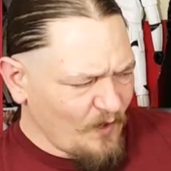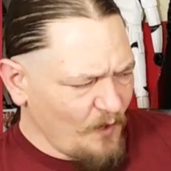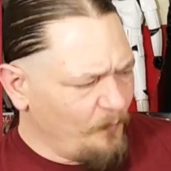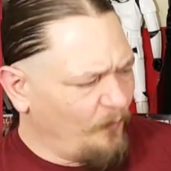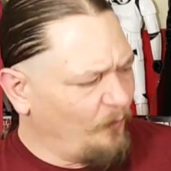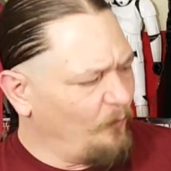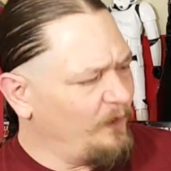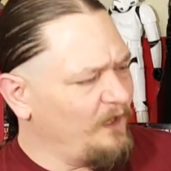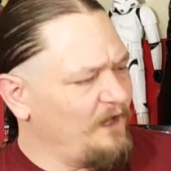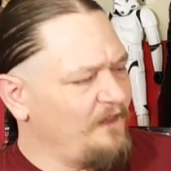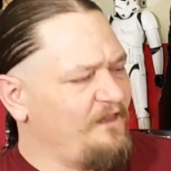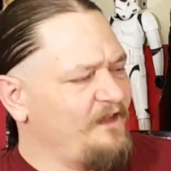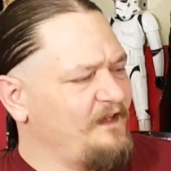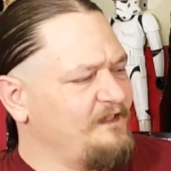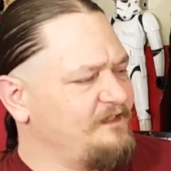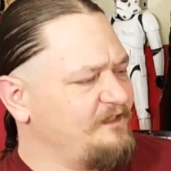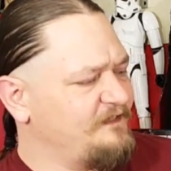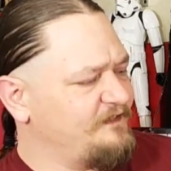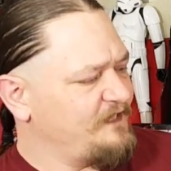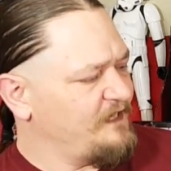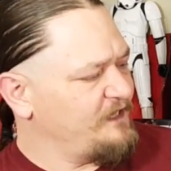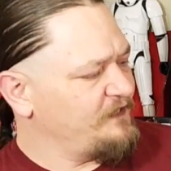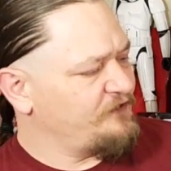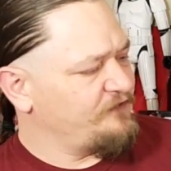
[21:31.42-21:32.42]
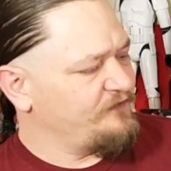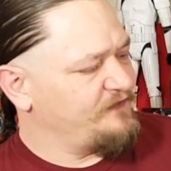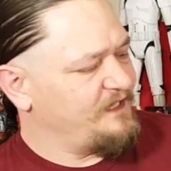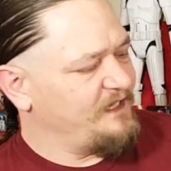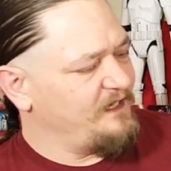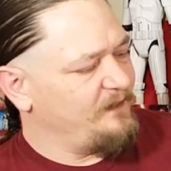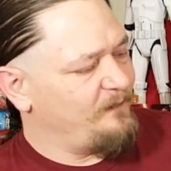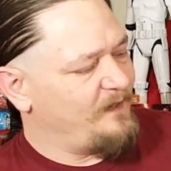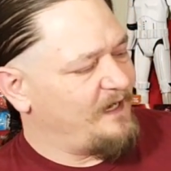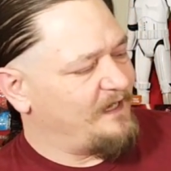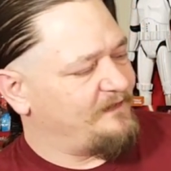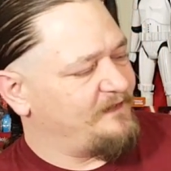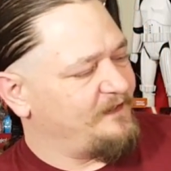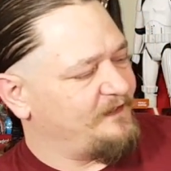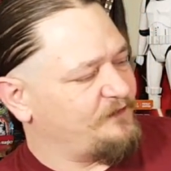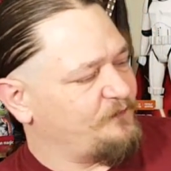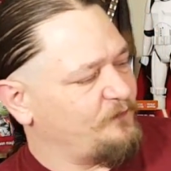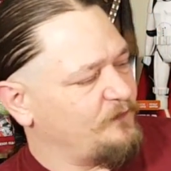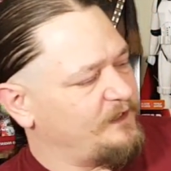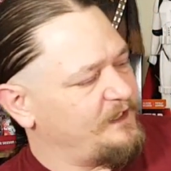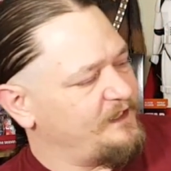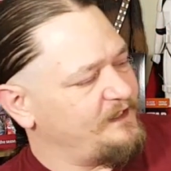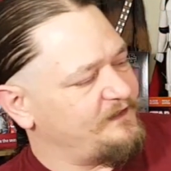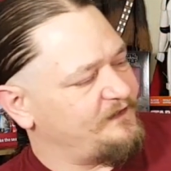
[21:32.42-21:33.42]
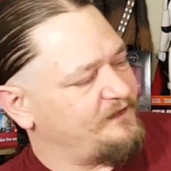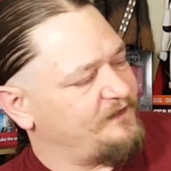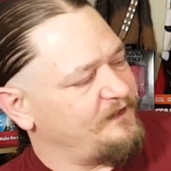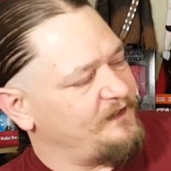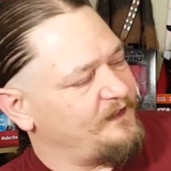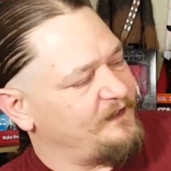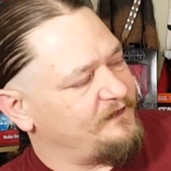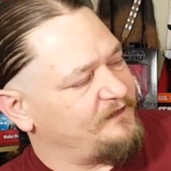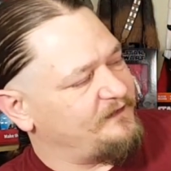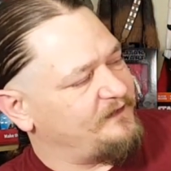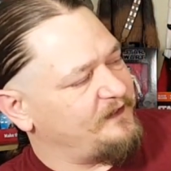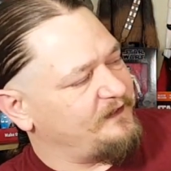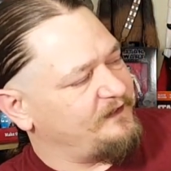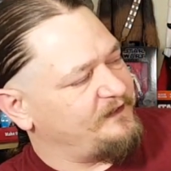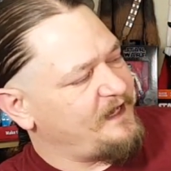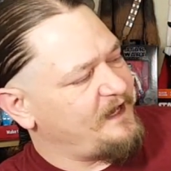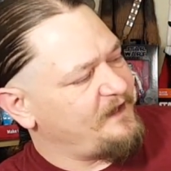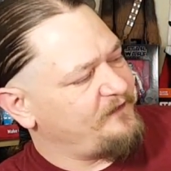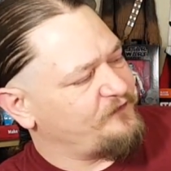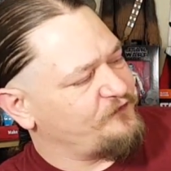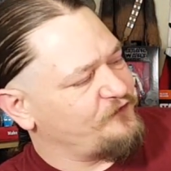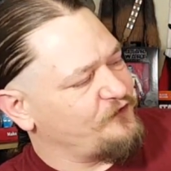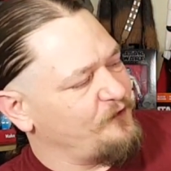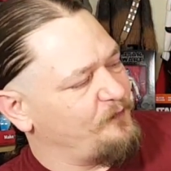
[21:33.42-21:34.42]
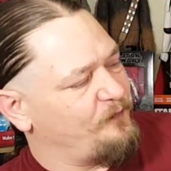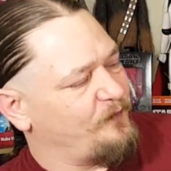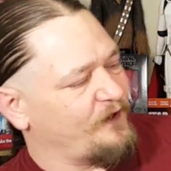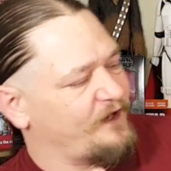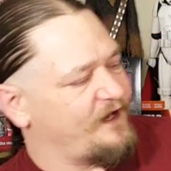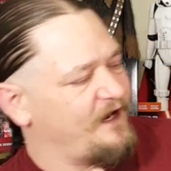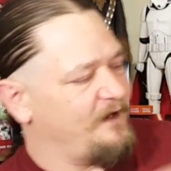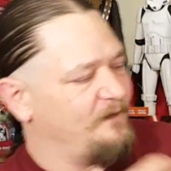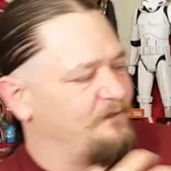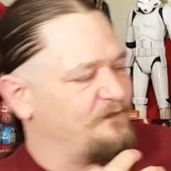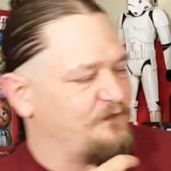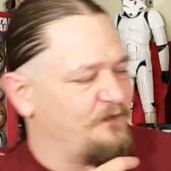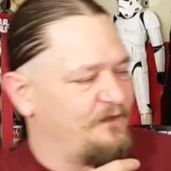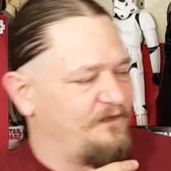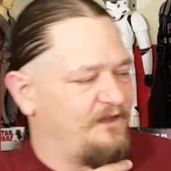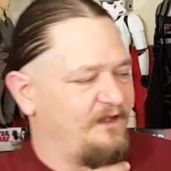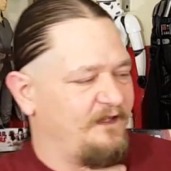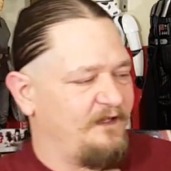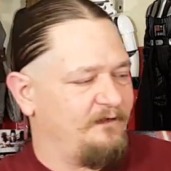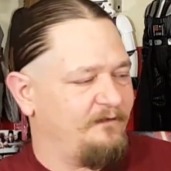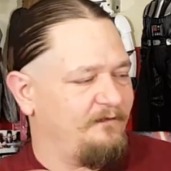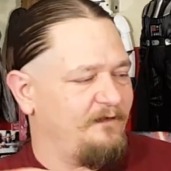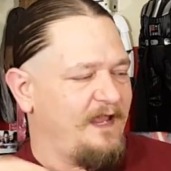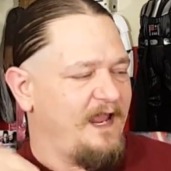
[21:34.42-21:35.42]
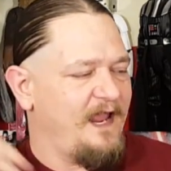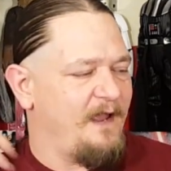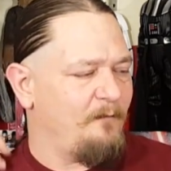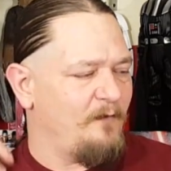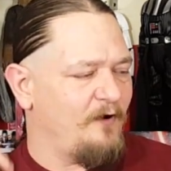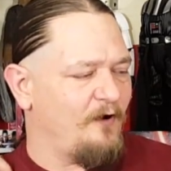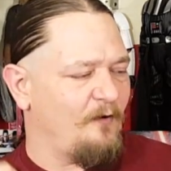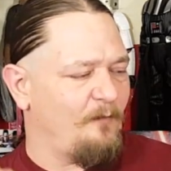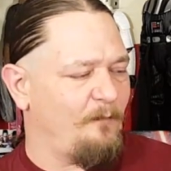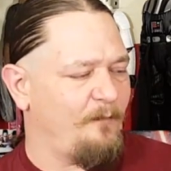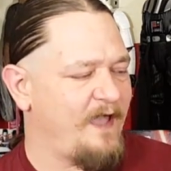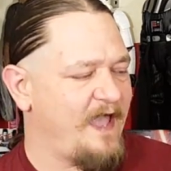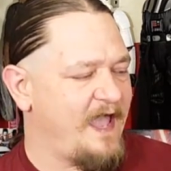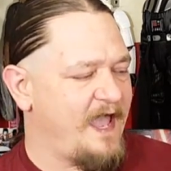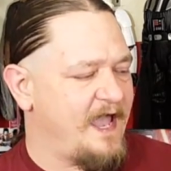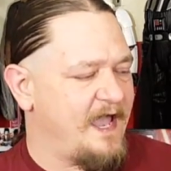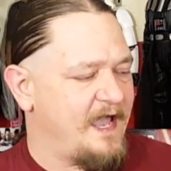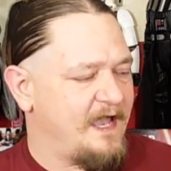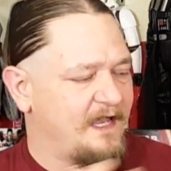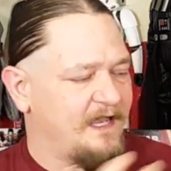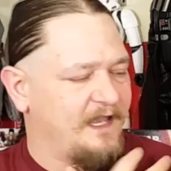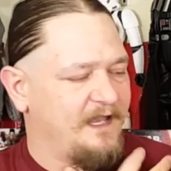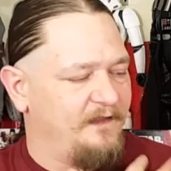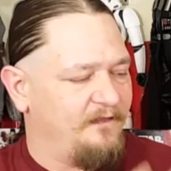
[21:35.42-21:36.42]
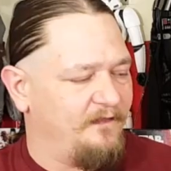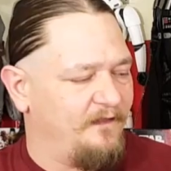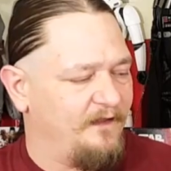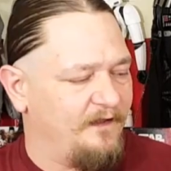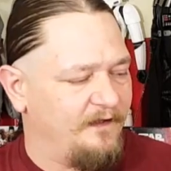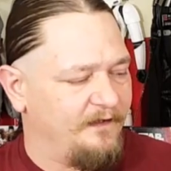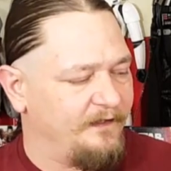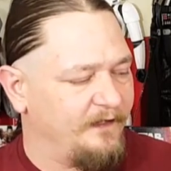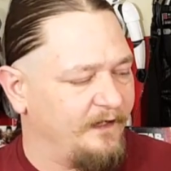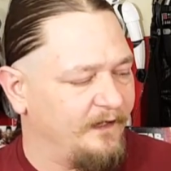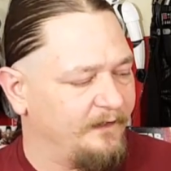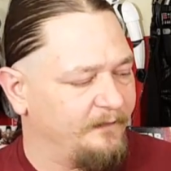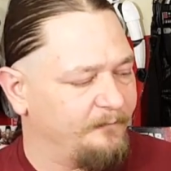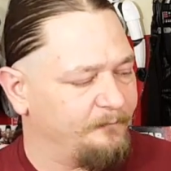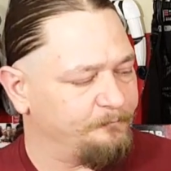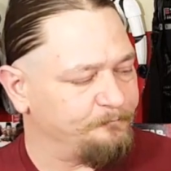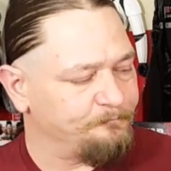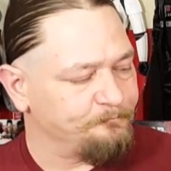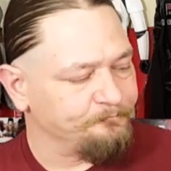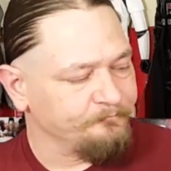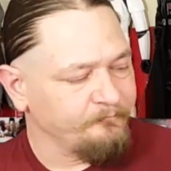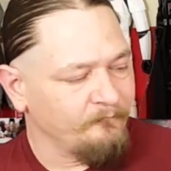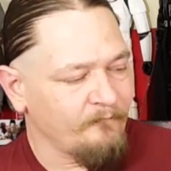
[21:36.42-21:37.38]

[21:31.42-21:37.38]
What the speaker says: But one of the things that's interesting about this one is the Death Trooper comes with the ammo pack and the